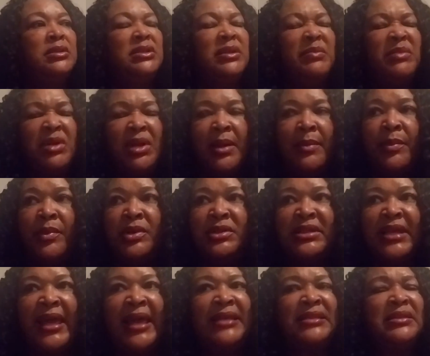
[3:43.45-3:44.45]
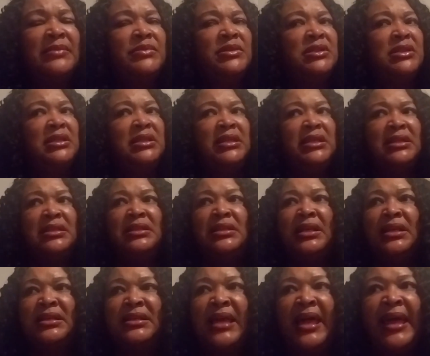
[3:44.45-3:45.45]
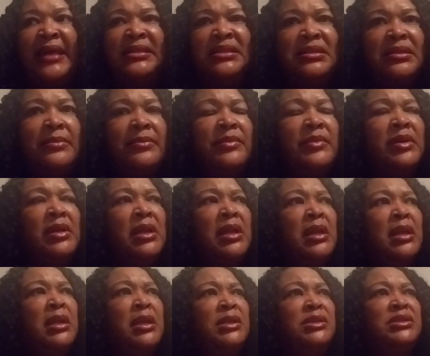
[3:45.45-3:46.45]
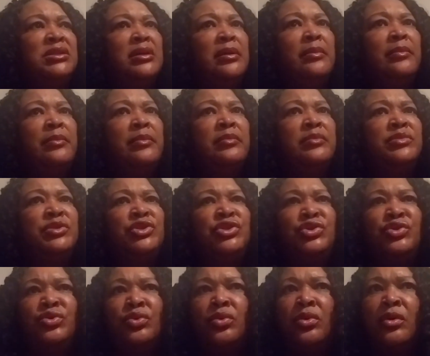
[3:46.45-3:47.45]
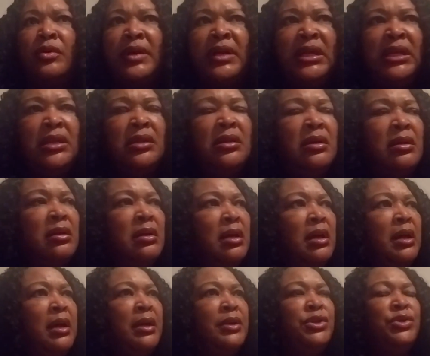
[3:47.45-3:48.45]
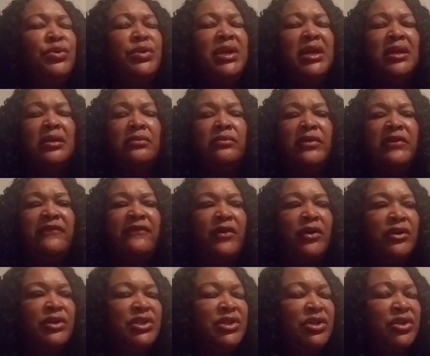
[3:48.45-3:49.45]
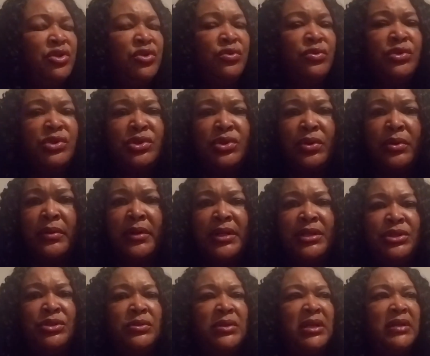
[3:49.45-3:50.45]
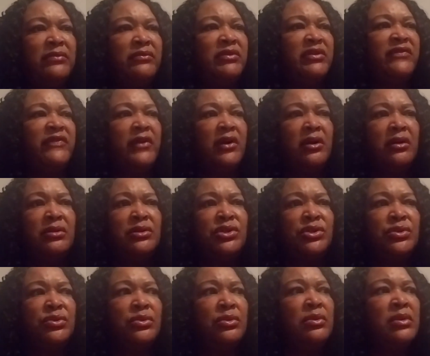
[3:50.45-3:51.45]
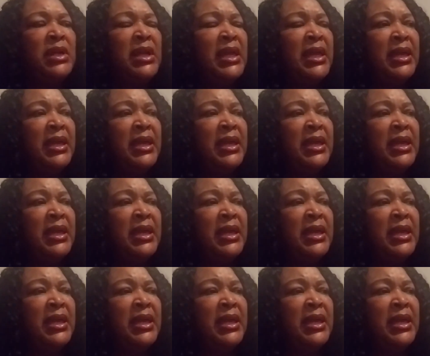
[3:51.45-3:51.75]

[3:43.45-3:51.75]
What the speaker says: numbers, add some statistics, add some story. You can refer to news stories. You can refer to